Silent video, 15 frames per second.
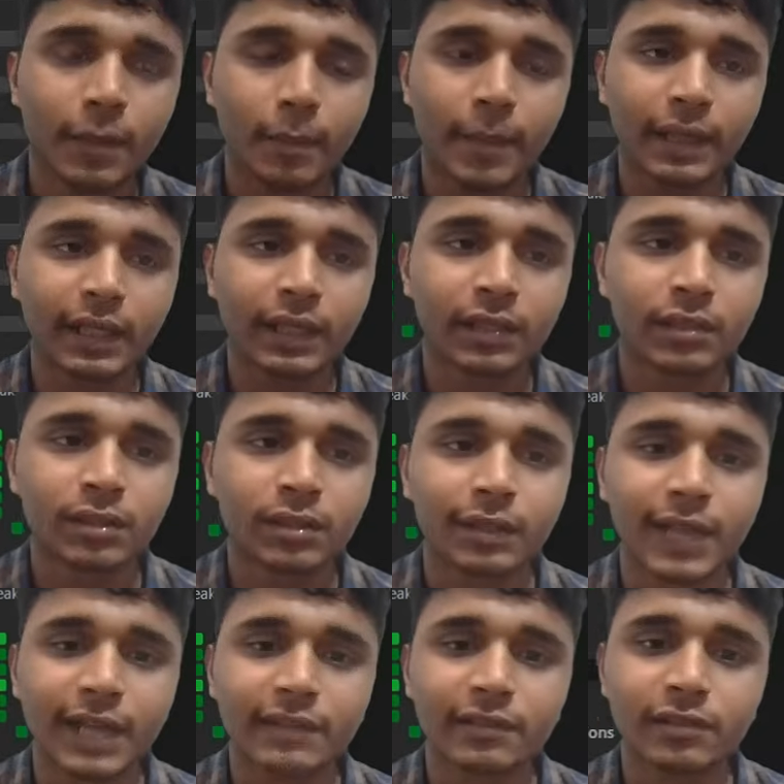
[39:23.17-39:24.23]
matrix
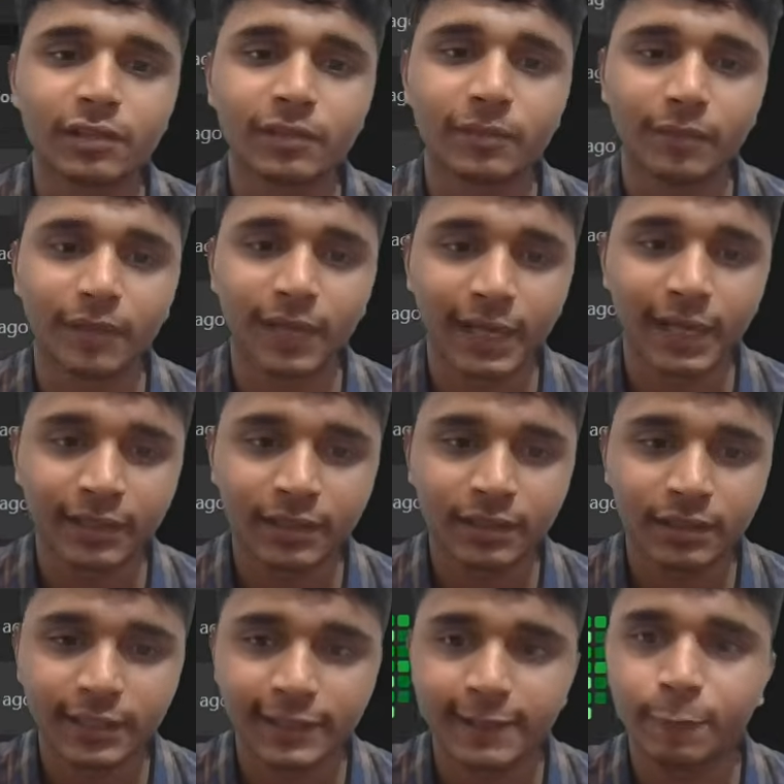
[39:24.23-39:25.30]
diagonal sum. And the
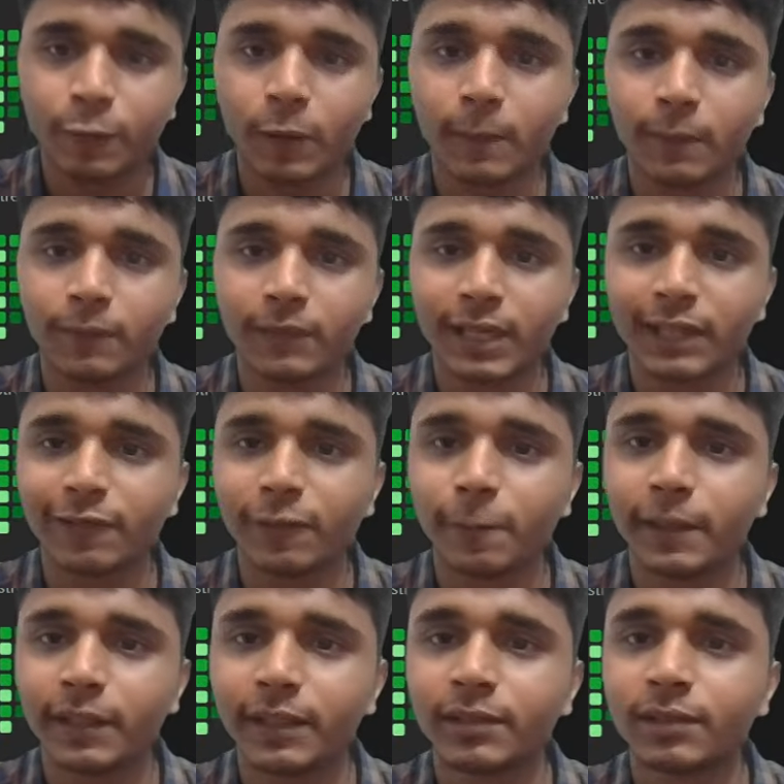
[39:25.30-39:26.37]
second problem that I will
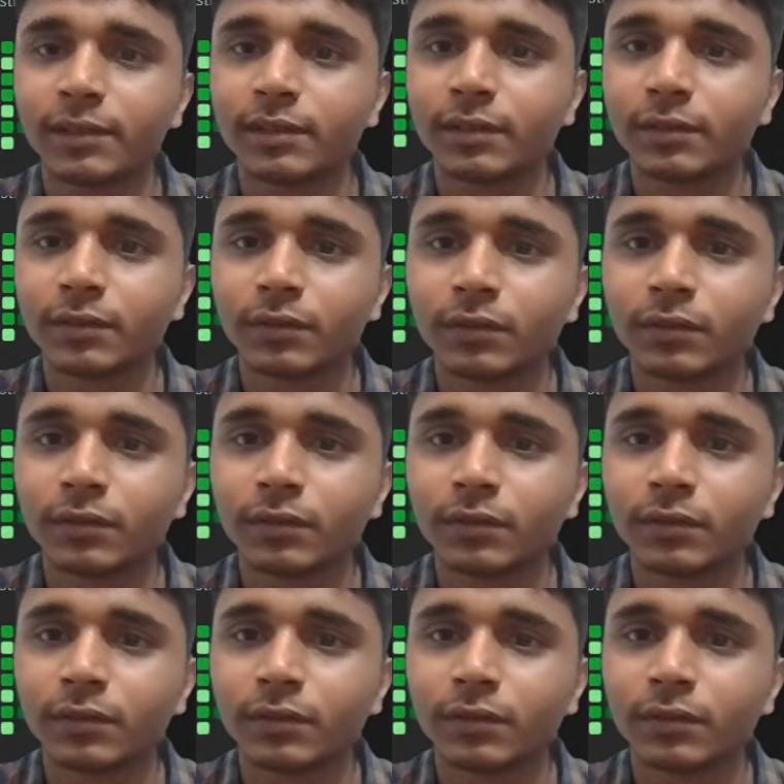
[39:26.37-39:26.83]
pick is